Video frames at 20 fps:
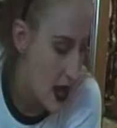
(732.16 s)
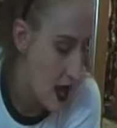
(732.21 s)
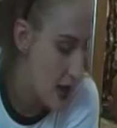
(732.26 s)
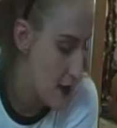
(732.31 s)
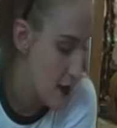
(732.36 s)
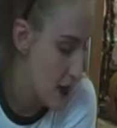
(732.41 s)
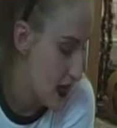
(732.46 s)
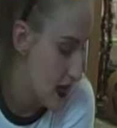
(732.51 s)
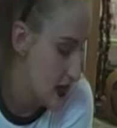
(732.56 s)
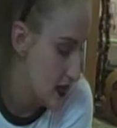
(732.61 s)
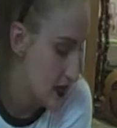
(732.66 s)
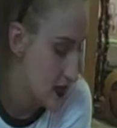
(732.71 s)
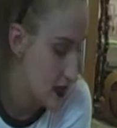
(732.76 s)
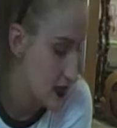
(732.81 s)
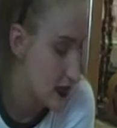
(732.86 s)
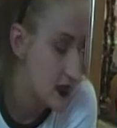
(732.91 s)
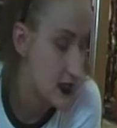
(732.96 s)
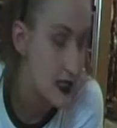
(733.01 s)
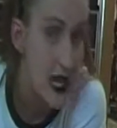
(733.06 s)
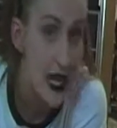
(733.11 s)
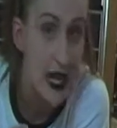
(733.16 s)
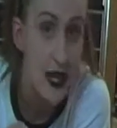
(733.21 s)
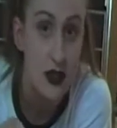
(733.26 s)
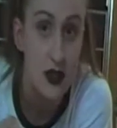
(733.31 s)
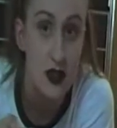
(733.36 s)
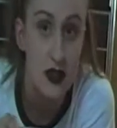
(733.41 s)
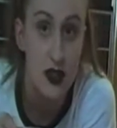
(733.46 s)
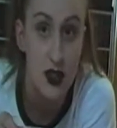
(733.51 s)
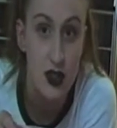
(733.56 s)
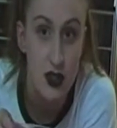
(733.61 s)
and
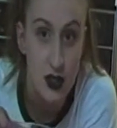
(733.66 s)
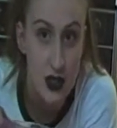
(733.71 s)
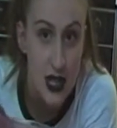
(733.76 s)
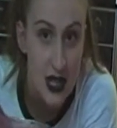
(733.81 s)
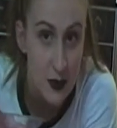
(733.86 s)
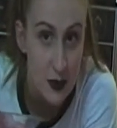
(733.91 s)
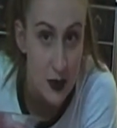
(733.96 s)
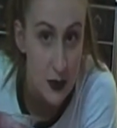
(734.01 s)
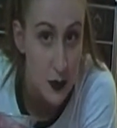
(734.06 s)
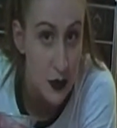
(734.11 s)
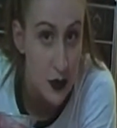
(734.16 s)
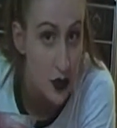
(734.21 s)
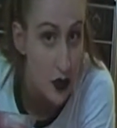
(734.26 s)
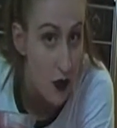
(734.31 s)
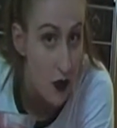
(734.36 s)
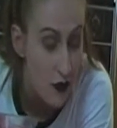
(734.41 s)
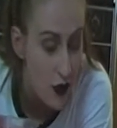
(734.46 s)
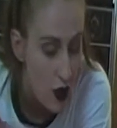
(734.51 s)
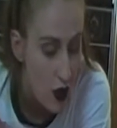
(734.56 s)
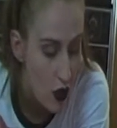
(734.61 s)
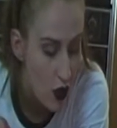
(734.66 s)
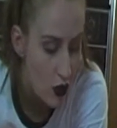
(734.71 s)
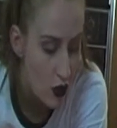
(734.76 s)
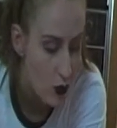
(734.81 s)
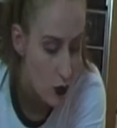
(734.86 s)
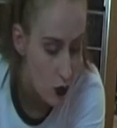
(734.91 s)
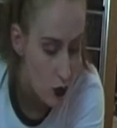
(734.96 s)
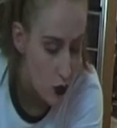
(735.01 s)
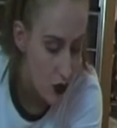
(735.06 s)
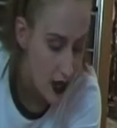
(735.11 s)
2 tablespoons of
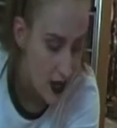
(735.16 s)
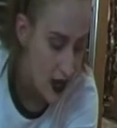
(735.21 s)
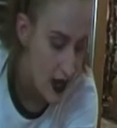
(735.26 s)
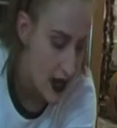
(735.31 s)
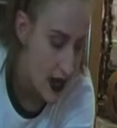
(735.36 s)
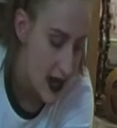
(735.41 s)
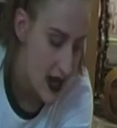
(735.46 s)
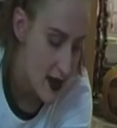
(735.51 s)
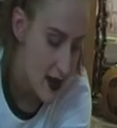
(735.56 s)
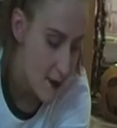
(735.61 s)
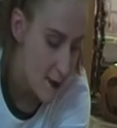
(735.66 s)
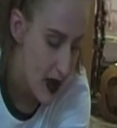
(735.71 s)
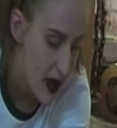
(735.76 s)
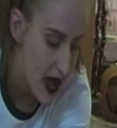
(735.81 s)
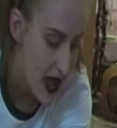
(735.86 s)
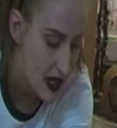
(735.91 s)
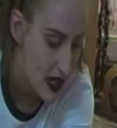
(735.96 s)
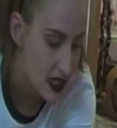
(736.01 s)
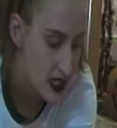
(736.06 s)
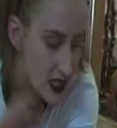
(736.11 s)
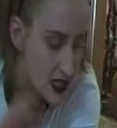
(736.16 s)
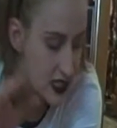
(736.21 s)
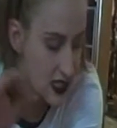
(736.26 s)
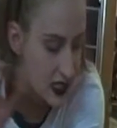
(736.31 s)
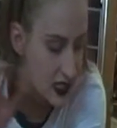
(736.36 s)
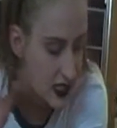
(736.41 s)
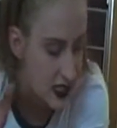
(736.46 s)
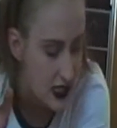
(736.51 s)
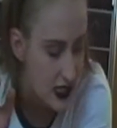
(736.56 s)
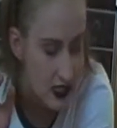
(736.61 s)
hot water, and about
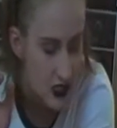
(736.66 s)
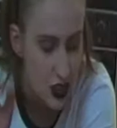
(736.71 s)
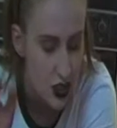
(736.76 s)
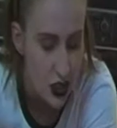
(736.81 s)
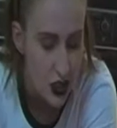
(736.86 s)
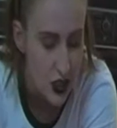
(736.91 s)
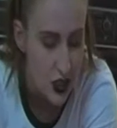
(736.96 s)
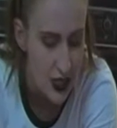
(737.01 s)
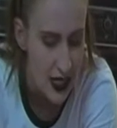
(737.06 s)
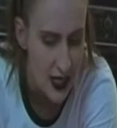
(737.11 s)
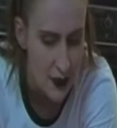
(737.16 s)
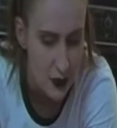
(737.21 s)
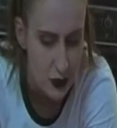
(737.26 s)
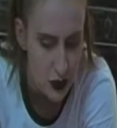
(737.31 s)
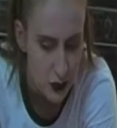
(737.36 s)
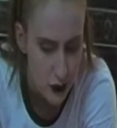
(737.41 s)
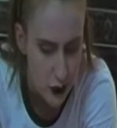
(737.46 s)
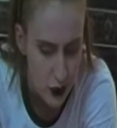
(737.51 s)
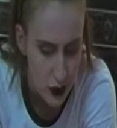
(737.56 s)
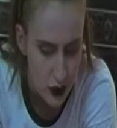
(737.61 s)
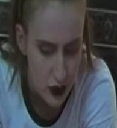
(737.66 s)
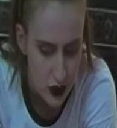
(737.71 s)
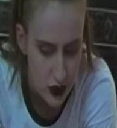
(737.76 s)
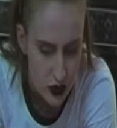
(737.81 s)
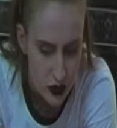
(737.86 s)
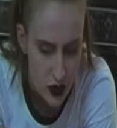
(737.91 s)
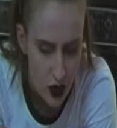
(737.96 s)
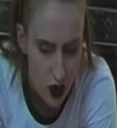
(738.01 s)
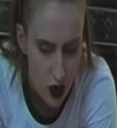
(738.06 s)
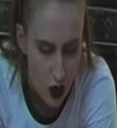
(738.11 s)
2
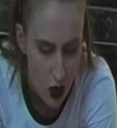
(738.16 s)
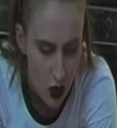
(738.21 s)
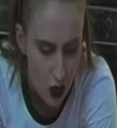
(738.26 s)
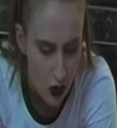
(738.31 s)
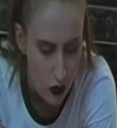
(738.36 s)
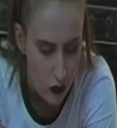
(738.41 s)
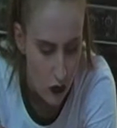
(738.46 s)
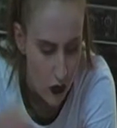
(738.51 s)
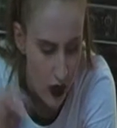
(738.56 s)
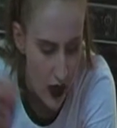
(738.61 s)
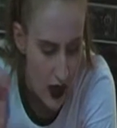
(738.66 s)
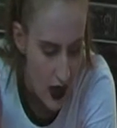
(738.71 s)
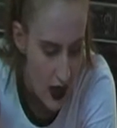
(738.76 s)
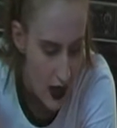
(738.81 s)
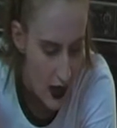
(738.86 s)
tablespoons of